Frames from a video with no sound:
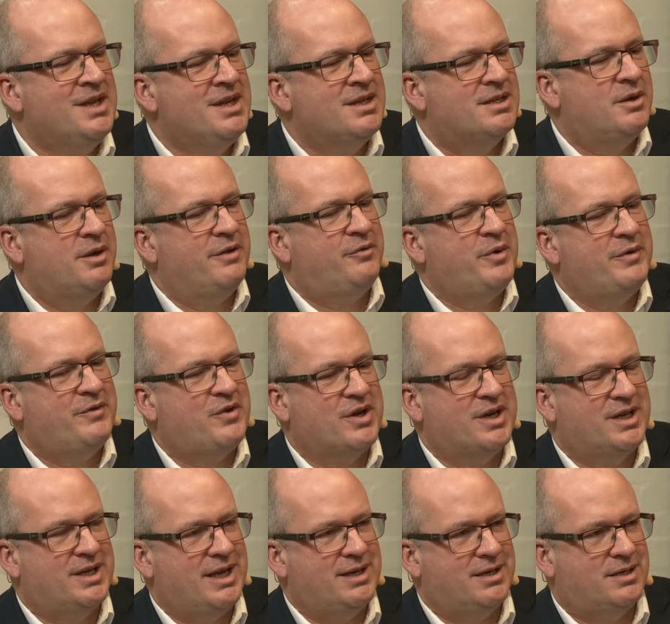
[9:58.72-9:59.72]
So if we've got
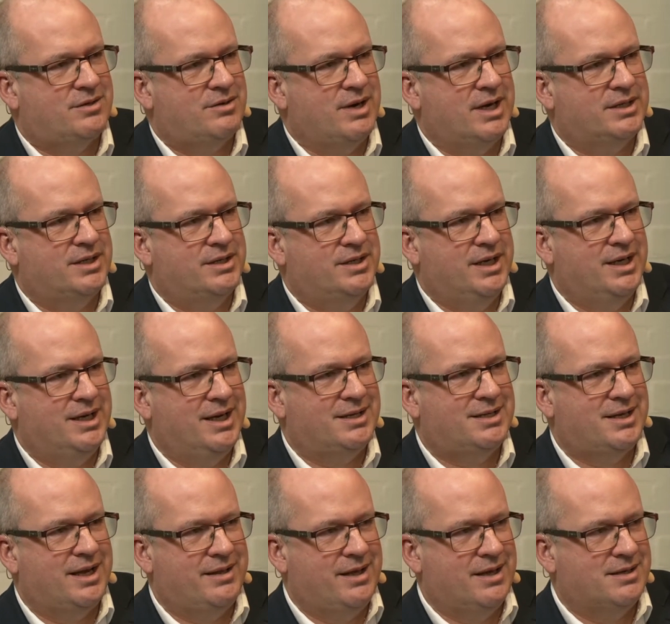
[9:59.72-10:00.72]
a data strategy, let's
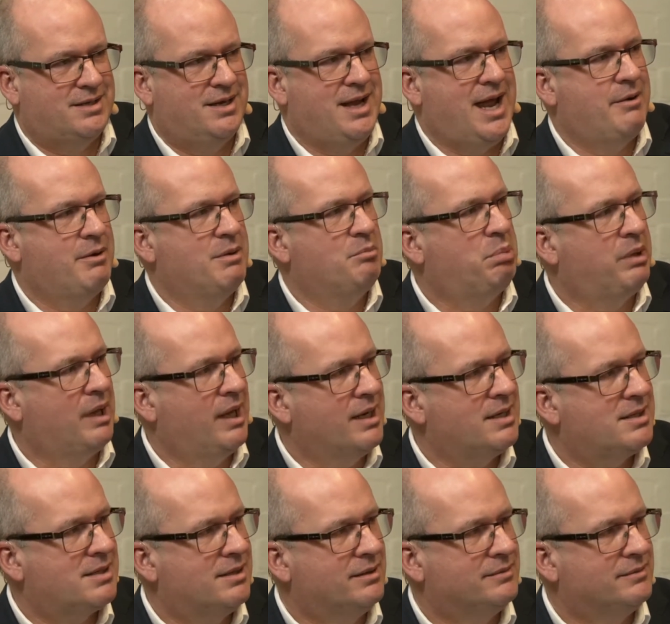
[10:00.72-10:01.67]
say that's now in place,